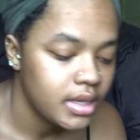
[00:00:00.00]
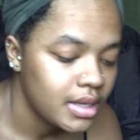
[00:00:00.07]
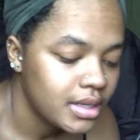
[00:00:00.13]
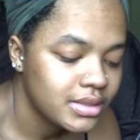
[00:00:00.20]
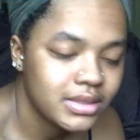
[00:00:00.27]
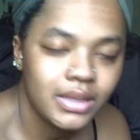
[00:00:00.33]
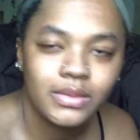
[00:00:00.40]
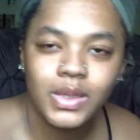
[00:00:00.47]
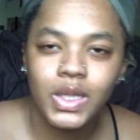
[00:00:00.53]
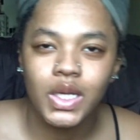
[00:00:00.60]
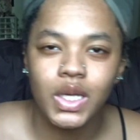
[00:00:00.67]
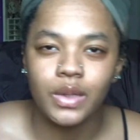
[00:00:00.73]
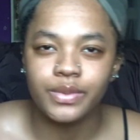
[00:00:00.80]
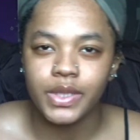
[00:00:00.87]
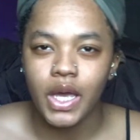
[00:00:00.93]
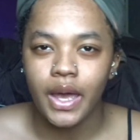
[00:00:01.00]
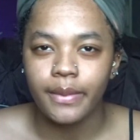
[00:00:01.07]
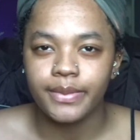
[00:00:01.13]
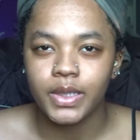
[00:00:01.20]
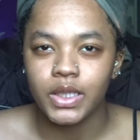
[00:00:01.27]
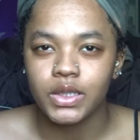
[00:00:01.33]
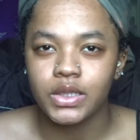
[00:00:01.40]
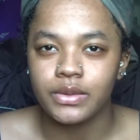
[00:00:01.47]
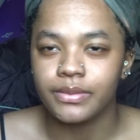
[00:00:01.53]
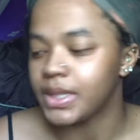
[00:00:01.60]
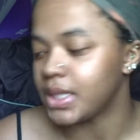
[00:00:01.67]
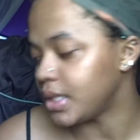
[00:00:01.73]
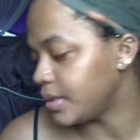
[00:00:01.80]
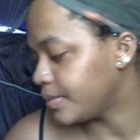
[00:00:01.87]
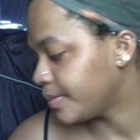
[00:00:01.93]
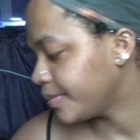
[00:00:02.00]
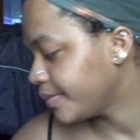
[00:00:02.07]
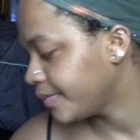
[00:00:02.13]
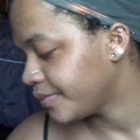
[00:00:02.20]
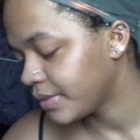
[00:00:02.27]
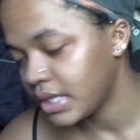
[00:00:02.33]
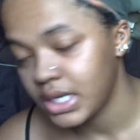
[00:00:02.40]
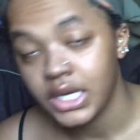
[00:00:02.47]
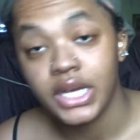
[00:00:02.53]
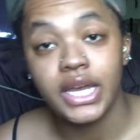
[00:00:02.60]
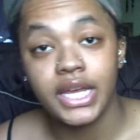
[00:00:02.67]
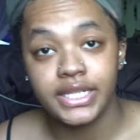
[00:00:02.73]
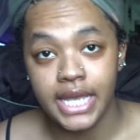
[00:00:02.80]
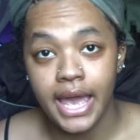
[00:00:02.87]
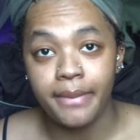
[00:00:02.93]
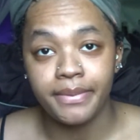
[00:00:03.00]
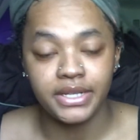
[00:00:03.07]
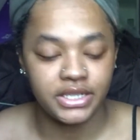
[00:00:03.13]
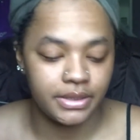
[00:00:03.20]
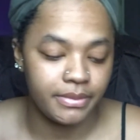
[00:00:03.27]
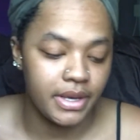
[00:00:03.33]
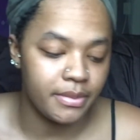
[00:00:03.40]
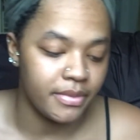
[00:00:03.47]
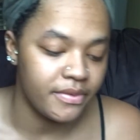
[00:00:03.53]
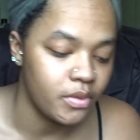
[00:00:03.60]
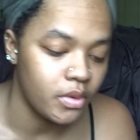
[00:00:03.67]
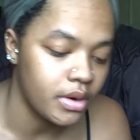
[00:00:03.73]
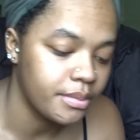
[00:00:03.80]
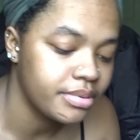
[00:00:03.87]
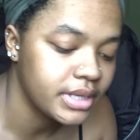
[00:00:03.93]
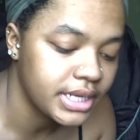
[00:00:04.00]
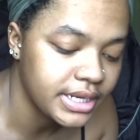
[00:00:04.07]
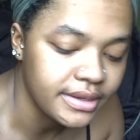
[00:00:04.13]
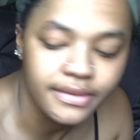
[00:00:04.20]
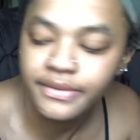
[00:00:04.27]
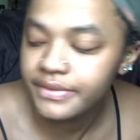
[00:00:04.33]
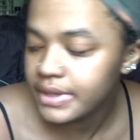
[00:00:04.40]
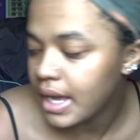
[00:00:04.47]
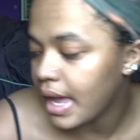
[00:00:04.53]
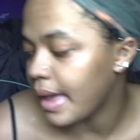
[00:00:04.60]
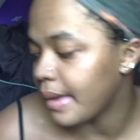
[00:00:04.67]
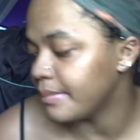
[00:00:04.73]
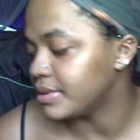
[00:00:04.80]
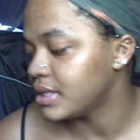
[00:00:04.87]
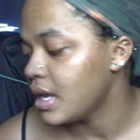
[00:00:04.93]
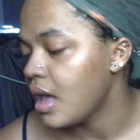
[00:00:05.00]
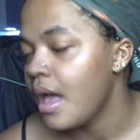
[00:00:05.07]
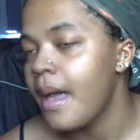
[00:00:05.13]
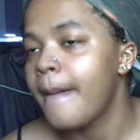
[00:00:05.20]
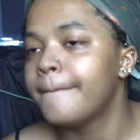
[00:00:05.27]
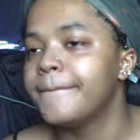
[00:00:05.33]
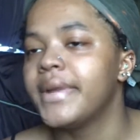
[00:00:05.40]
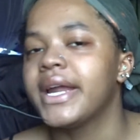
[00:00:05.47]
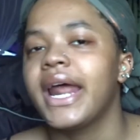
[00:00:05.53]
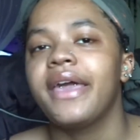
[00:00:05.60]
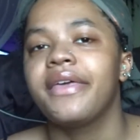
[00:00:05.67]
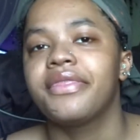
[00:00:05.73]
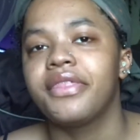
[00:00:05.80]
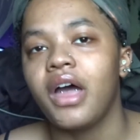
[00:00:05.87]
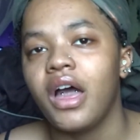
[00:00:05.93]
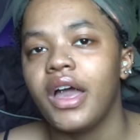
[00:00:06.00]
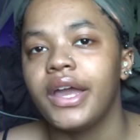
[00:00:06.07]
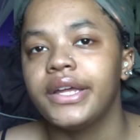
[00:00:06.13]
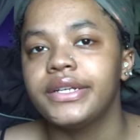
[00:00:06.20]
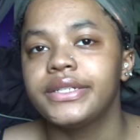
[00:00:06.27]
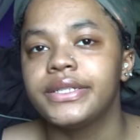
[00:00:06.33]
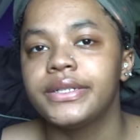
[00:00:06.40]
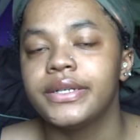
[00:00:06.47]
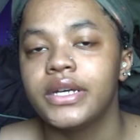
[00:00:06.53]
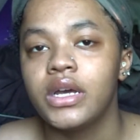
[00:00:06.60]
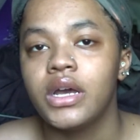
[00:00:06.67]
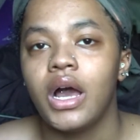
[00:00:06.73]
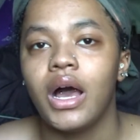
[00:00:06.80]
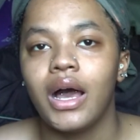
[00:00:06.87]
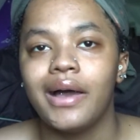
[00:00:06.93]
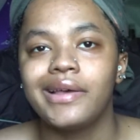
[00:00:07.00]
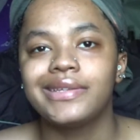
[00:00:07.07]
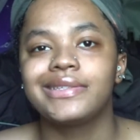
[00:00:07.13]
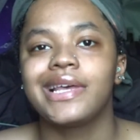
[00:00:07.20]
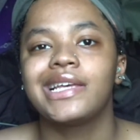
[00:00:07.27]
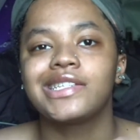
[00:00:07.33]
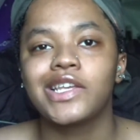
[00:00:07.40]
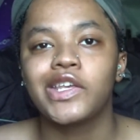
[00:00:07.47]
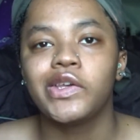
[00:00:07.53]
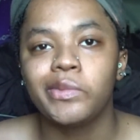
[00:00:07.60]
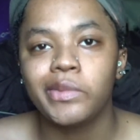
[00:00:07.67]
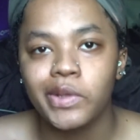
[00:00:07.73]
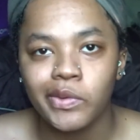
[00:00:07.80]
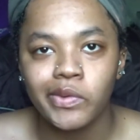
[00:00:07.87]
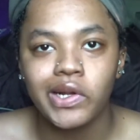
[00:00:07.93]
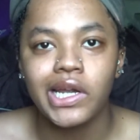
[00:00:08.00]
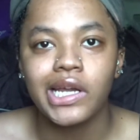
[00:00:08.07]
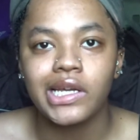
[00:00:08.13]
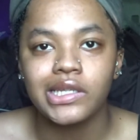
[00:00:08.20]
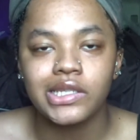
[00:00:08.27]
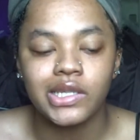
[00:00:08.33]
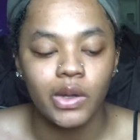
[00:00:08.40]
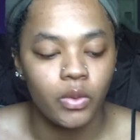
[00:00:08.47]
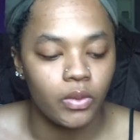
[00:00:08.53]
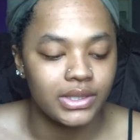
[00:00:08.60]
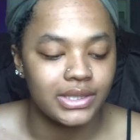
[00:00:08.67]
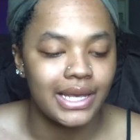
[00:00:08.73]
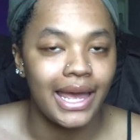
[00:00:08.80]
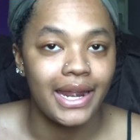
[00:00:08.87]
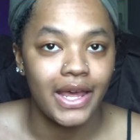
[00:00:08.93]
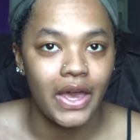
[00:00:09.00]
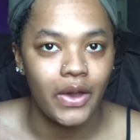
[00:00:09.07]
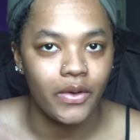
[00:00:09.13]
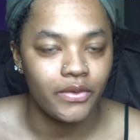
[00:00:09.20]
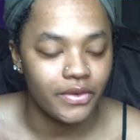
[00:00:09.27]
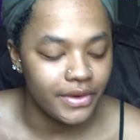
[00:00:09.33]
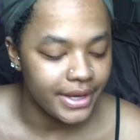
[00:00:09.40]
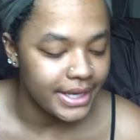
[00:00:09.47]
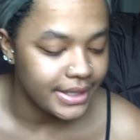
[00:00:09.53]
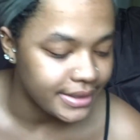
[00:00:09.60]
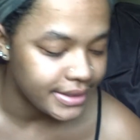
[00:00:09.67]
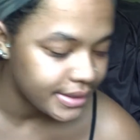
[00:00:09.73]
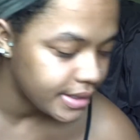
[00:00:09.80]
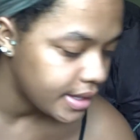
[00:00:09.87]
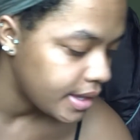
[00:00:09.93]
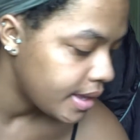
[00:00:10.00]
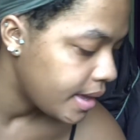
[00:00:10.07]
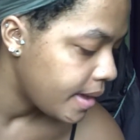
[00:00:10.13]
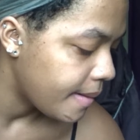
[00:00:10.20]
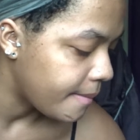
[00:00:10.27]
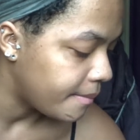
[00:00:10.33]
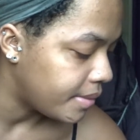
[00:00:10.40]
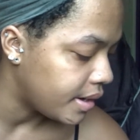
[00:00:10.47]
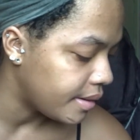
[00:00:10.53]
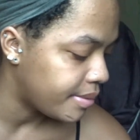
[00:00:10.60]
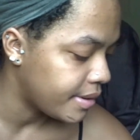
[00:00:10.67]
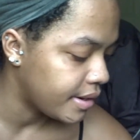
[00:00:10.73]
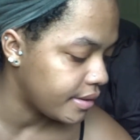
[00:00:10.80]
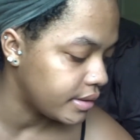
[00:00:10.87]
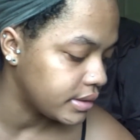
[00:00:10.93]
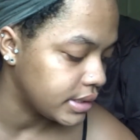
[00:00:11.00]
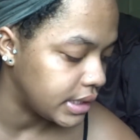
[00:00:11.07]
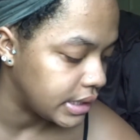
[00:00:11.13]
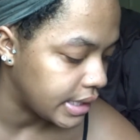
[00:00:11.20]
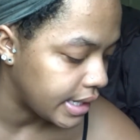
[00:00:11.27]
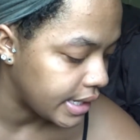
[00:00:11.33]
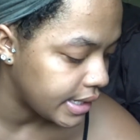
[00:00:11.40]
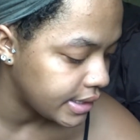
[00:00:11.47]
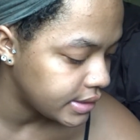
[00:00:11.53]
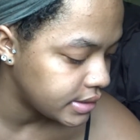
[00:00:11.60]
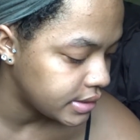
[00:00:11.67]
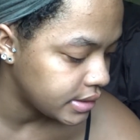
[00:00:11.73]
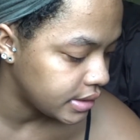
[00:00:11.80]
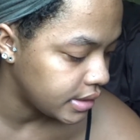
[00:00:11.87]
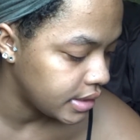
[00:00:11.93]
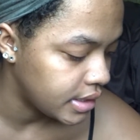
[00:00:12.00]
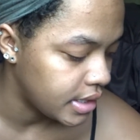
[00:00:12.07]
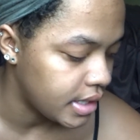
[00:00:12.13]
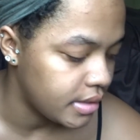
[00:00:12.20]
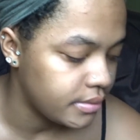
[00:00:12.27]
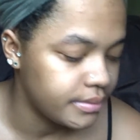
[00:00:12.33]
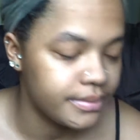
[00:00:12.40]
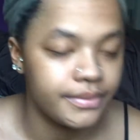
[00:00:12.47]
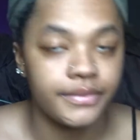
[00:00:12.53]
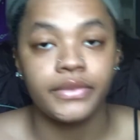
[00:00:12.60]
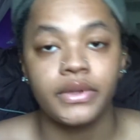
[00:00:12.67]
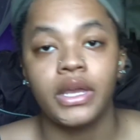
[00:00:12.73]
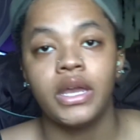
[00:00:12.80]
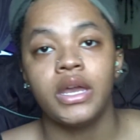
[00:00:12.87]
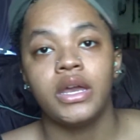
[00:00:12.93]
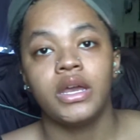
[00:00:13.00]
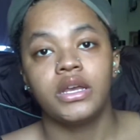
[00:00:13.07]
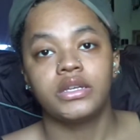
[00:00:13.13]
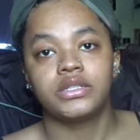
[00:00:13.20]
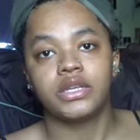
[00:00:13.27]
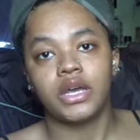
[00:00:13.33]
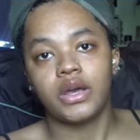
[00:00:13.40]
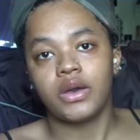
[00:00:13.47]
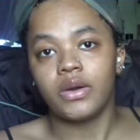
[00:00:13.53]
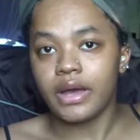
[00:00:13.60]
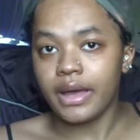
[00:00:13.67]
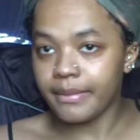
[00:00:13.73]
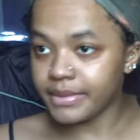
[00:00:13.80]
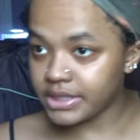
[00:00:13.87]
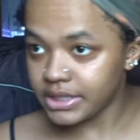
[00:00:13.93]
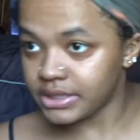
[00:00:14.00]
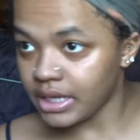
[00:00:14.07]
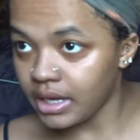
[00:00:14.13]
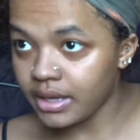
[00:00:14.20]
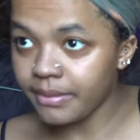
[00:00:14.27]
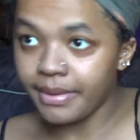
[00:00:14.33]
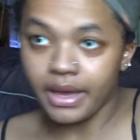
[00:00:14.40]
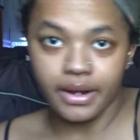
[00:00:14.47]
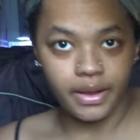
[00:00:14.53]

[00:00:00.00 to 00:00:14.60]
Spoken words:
something keeps happening to me. It's happened to me before plenty of times, but I thought us as a human race was kind of over it, but apparently not, you know? So I'm gonna just talk about